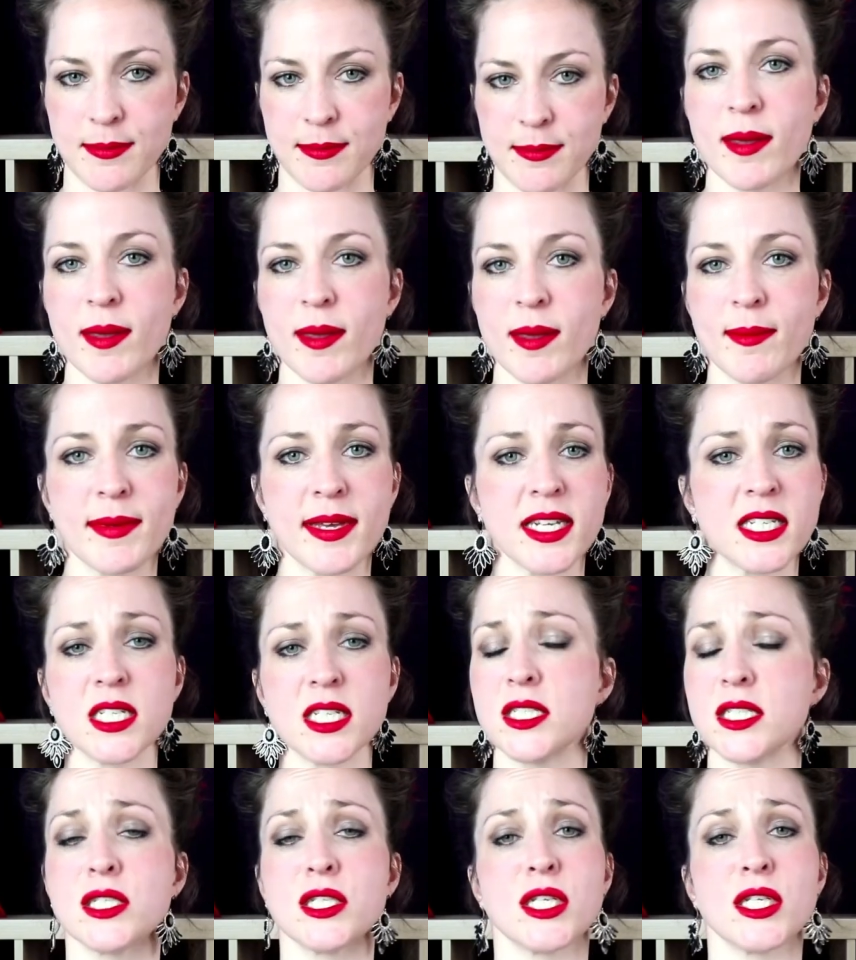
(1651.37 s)
women
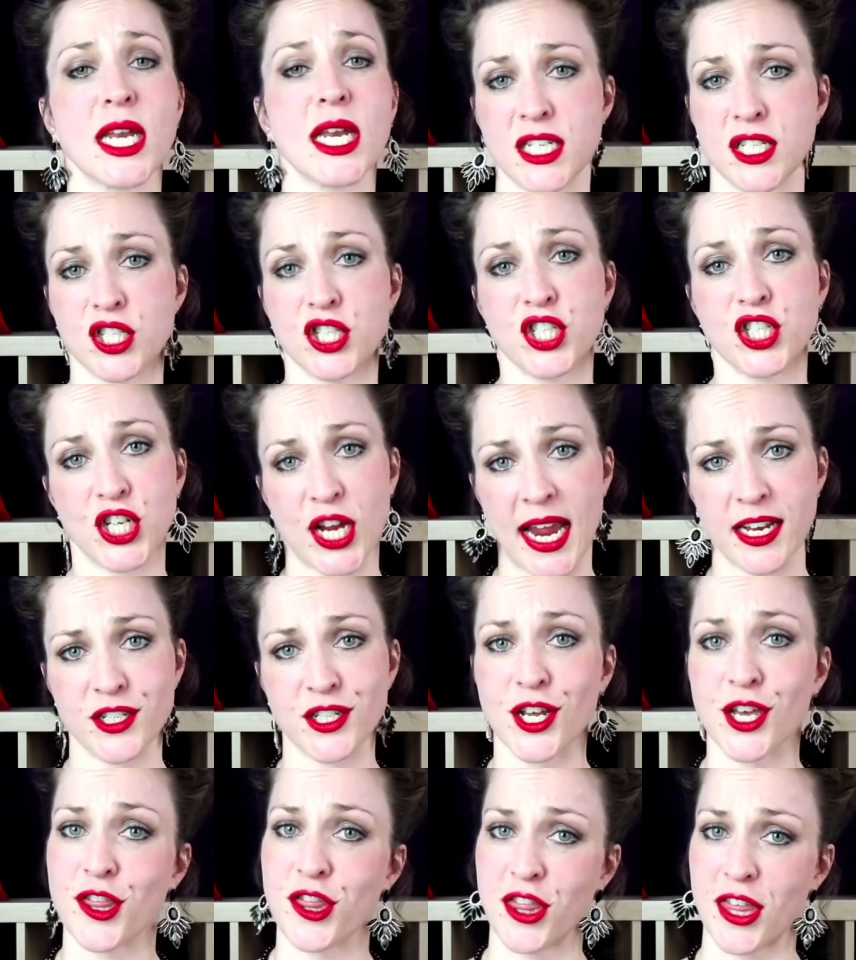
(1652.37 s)
didn't need to change a
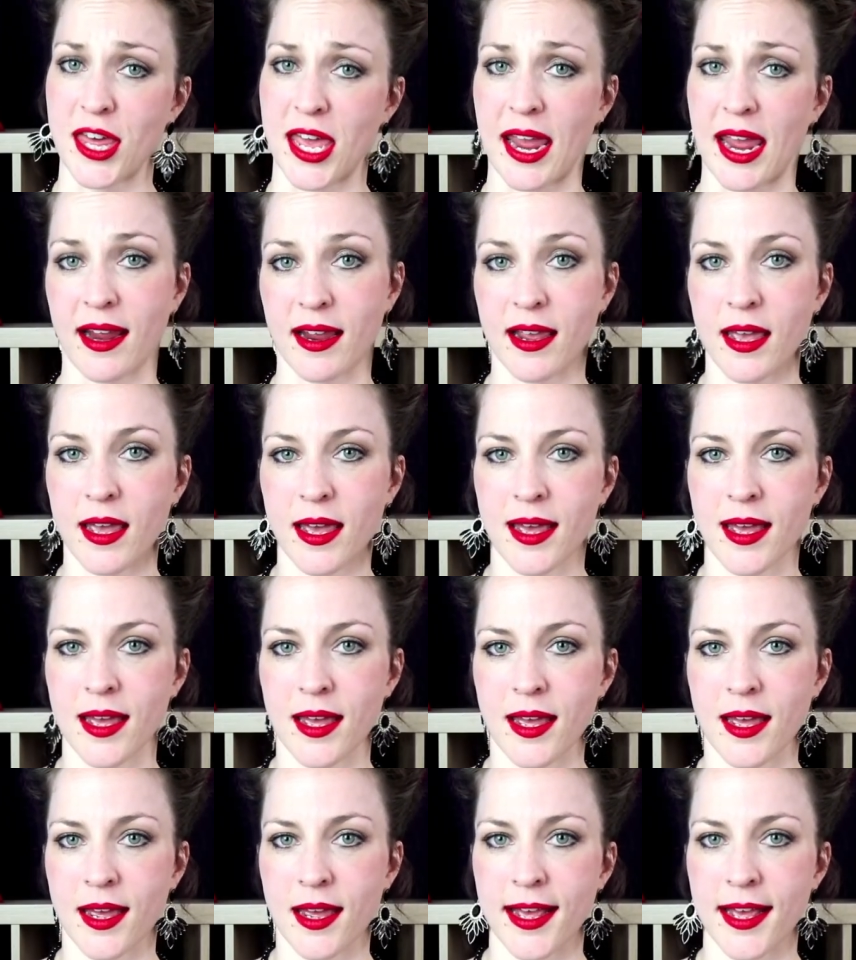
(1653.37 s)
thing.
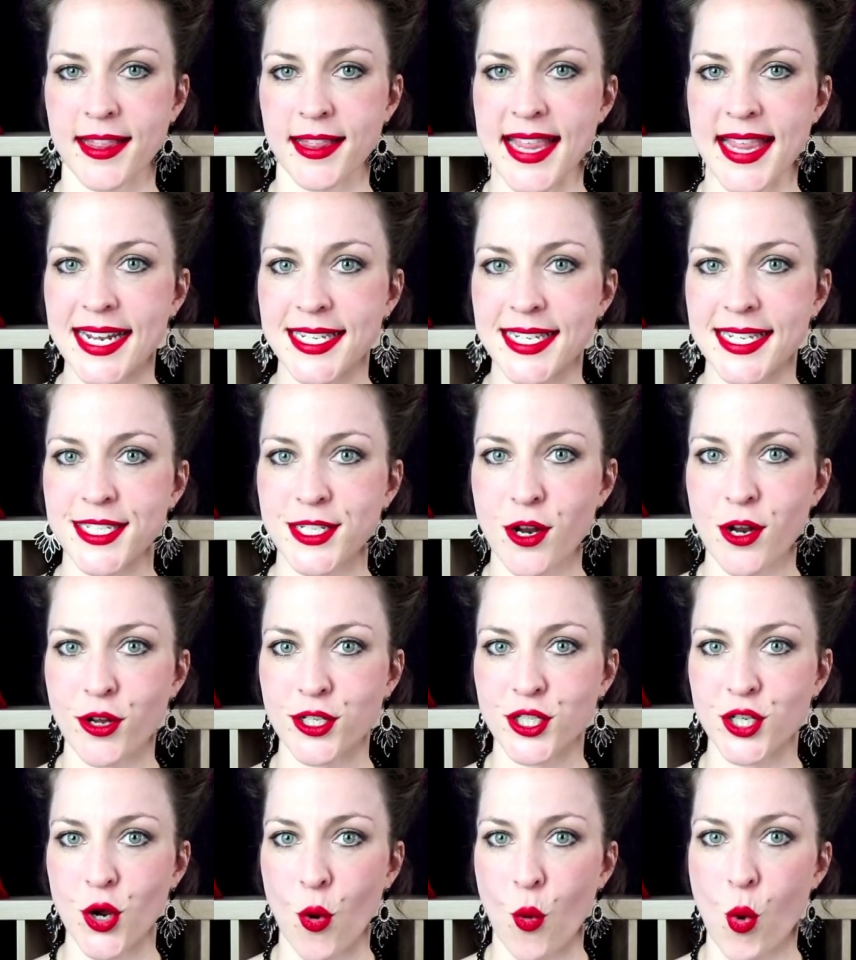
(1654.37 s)
That's not what
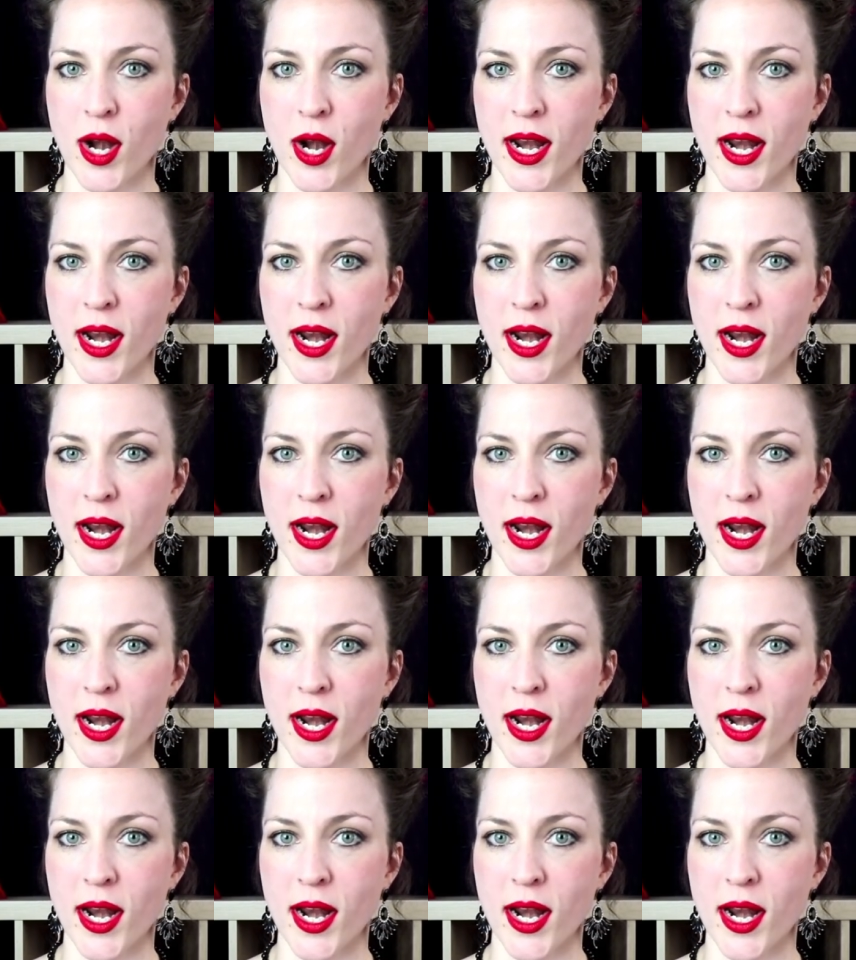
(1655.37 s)
I meant.